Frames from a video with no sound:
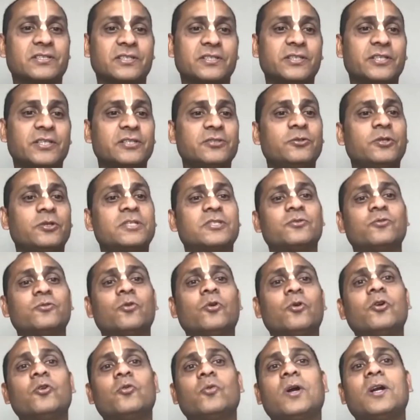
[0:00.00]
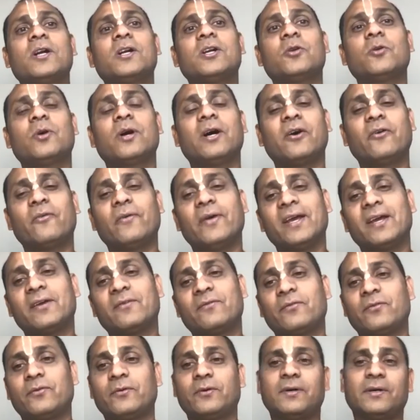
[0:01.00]
They just don't want to awake
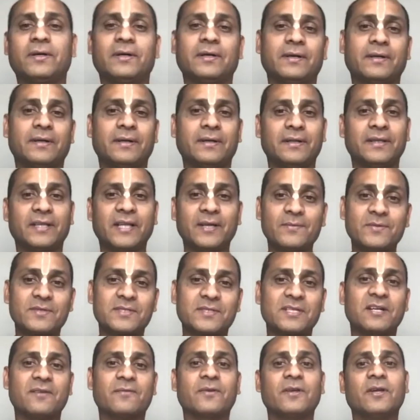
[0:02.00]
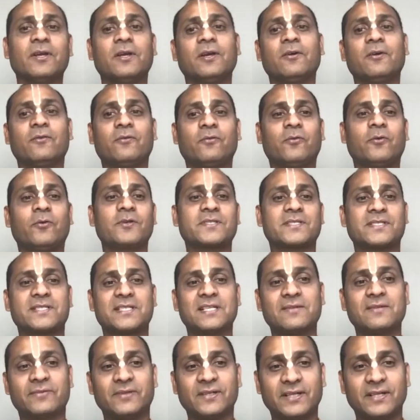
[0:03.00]
themselves for
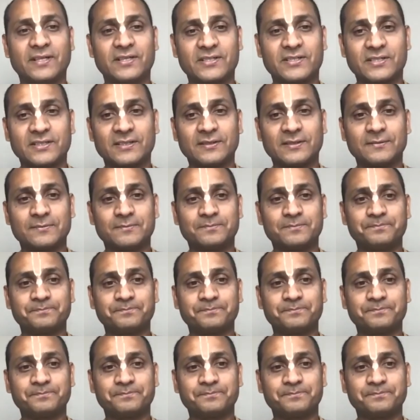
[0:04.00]
self-realization.